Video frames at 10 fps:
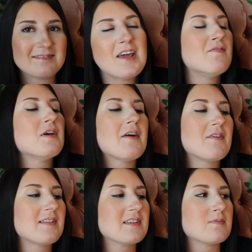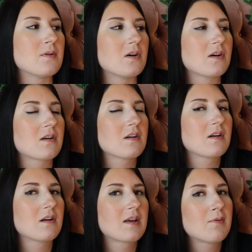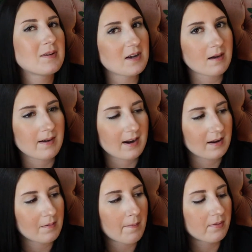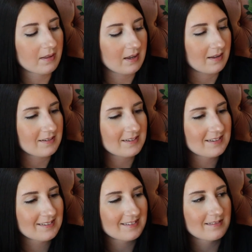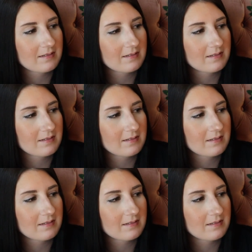If you have read this book, can we talk about it, please?